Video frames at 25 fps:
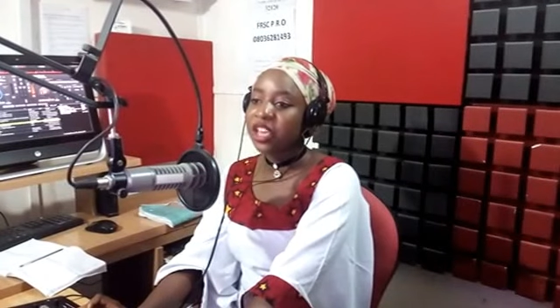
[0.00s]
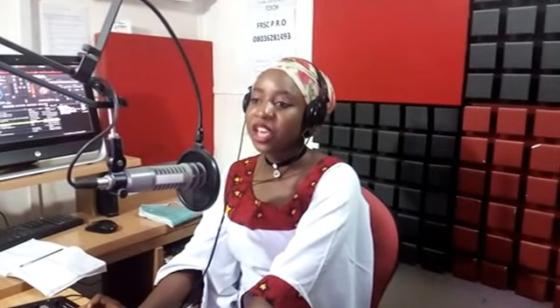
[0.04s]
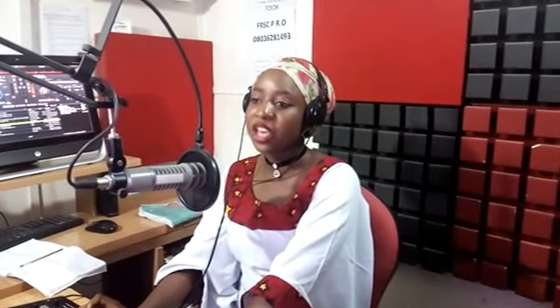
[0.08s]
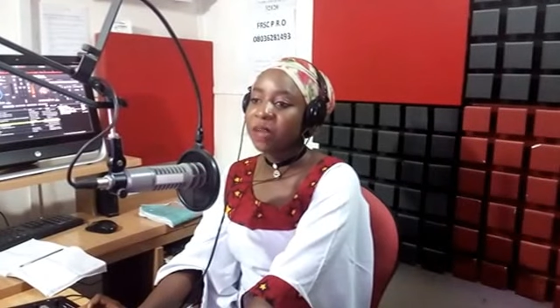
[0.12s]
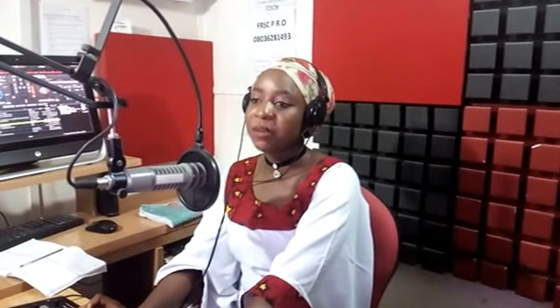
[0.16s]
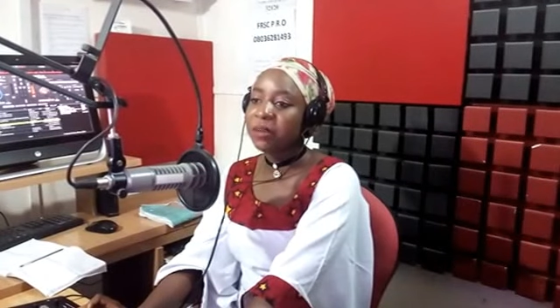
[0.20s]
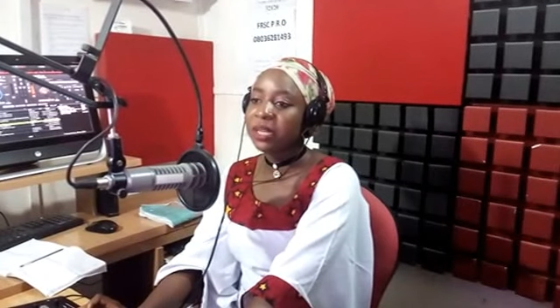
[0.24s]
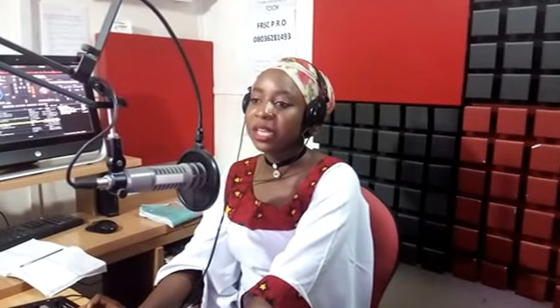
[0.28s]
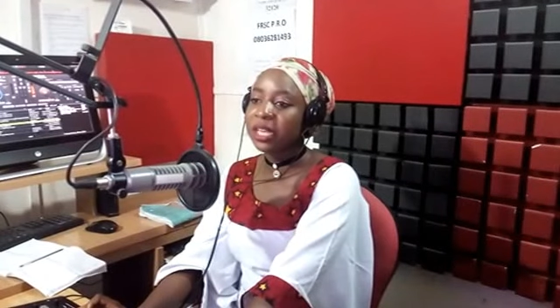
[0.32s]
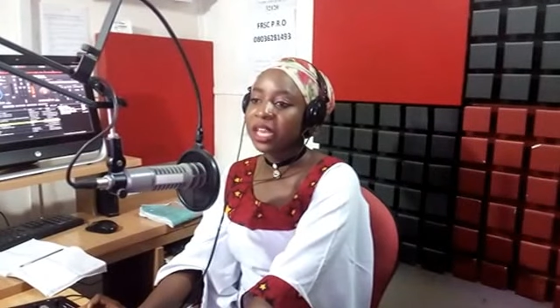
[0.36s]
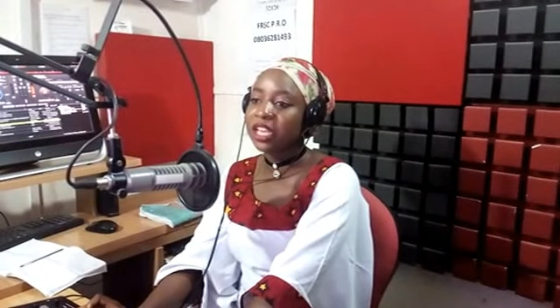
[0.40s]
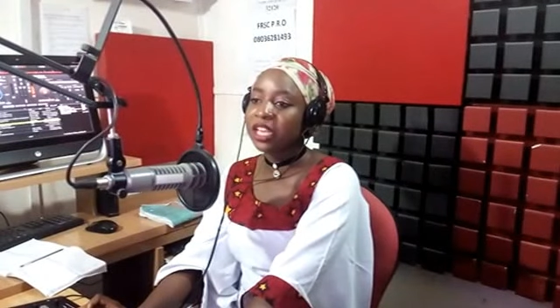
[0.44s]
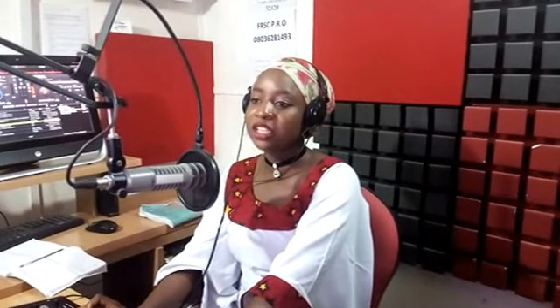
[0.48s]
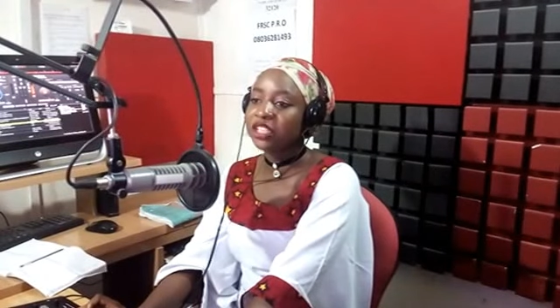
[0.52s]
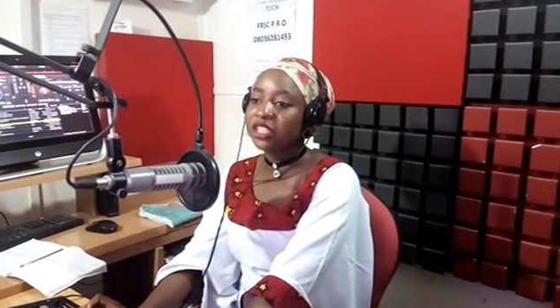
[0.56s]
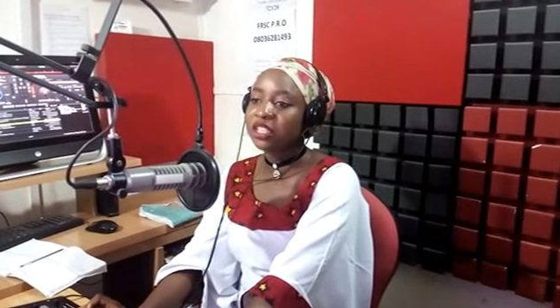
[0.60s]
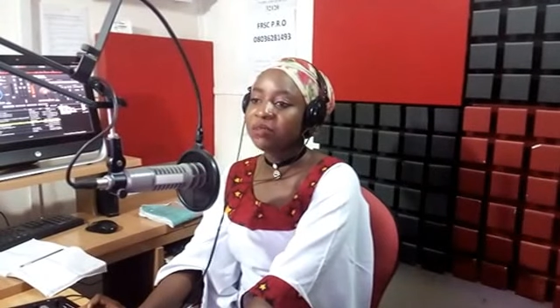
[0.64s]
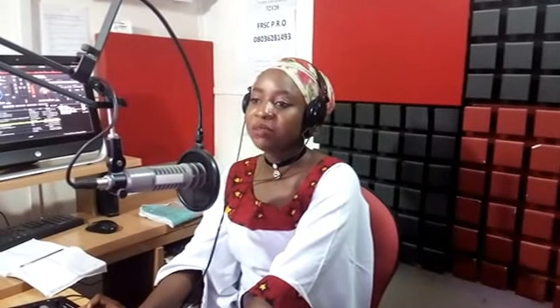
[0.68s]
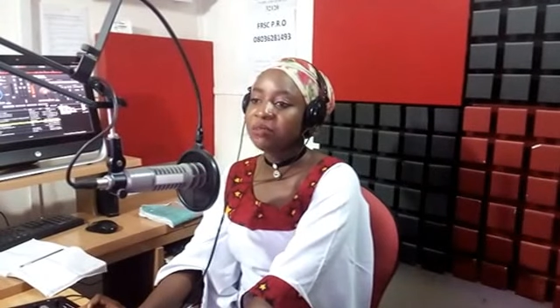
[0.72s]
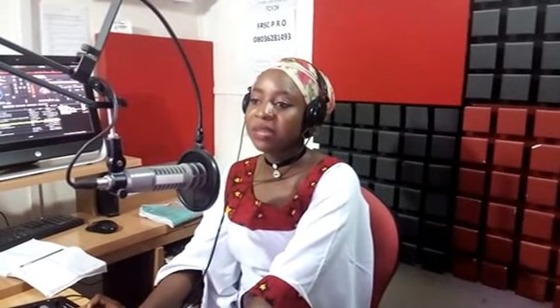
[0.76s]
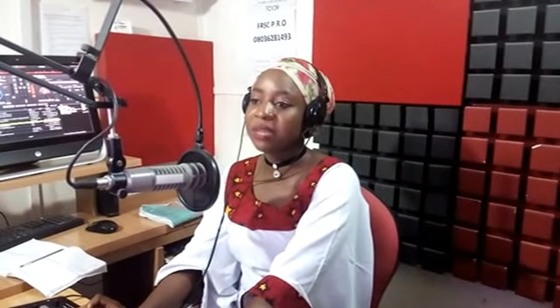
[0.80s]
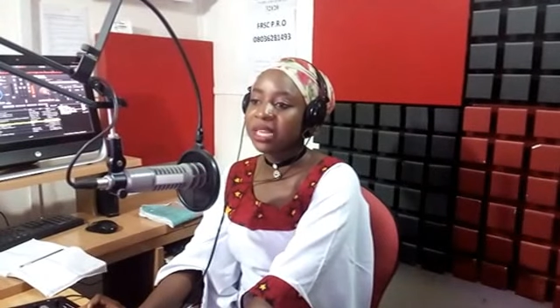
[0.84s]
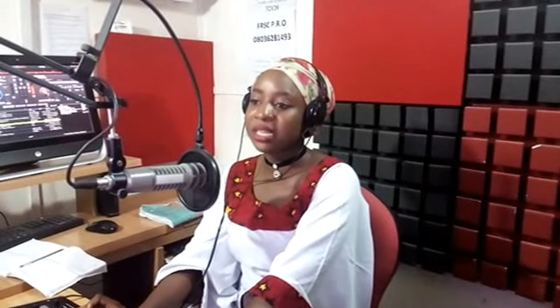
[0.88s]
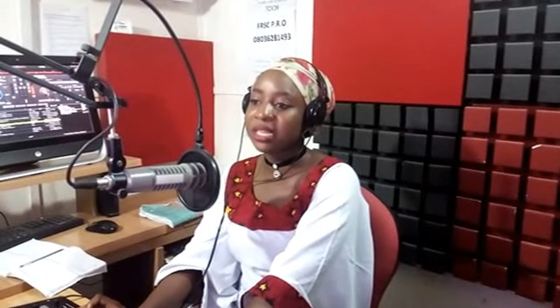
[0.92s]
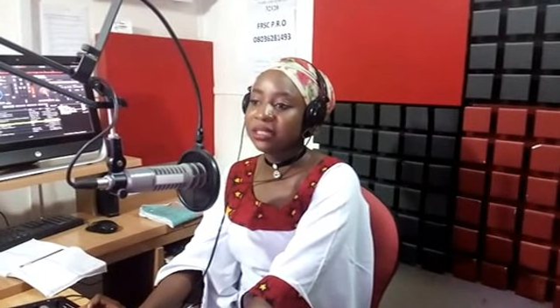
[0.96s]

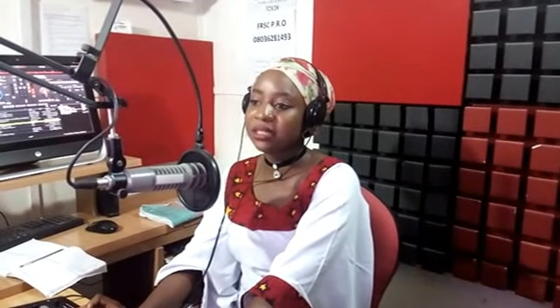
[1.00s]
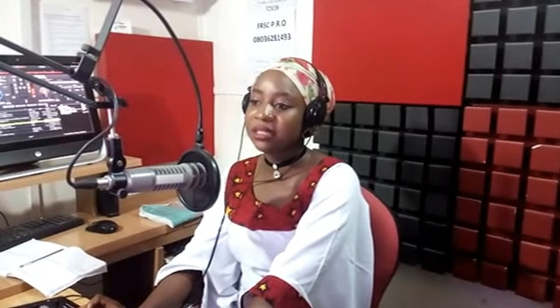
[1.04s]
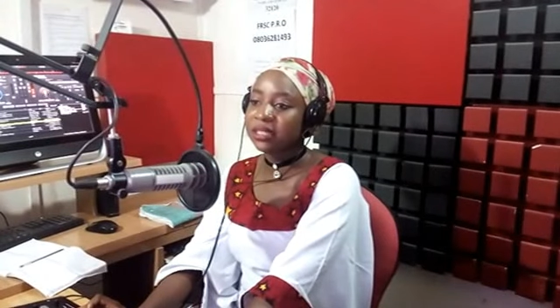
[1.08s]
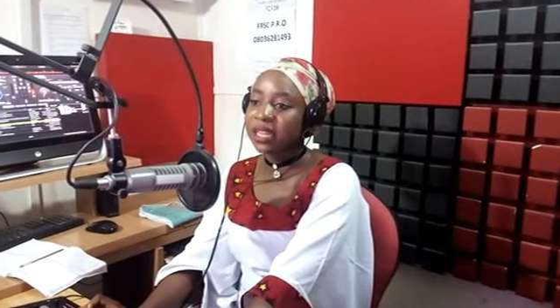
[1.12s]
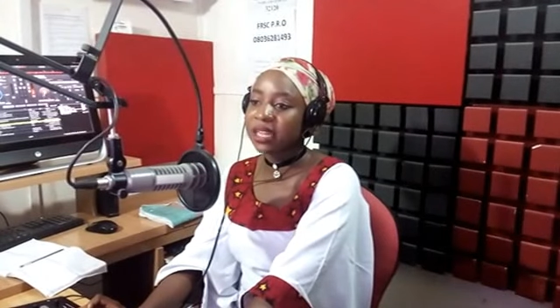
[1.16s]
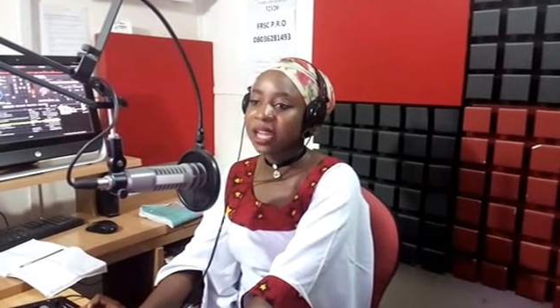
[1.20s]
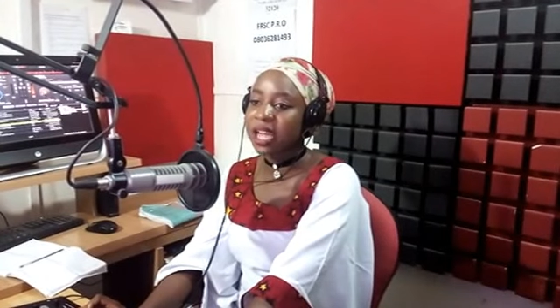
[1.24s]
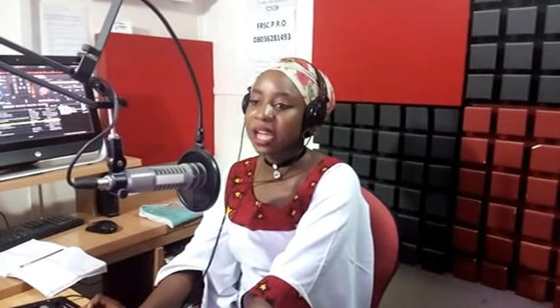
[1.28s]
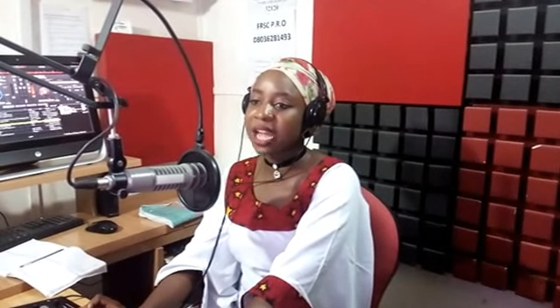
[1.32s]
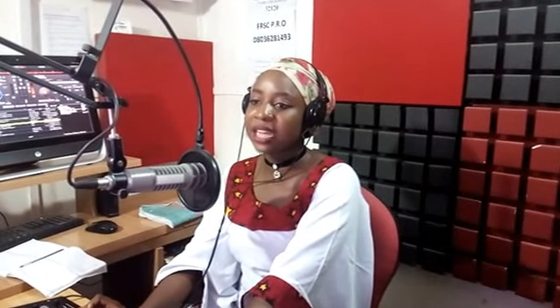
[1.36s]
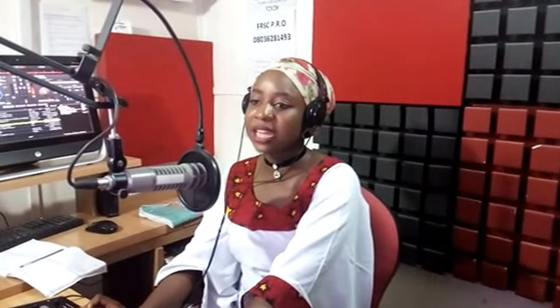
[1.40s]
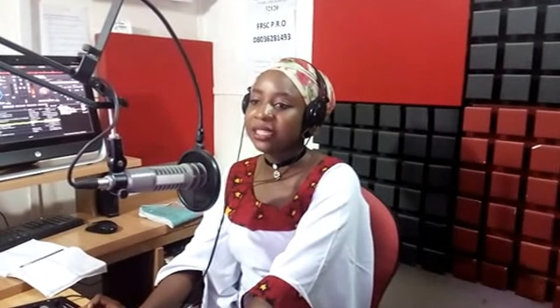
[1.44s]
Communication Minister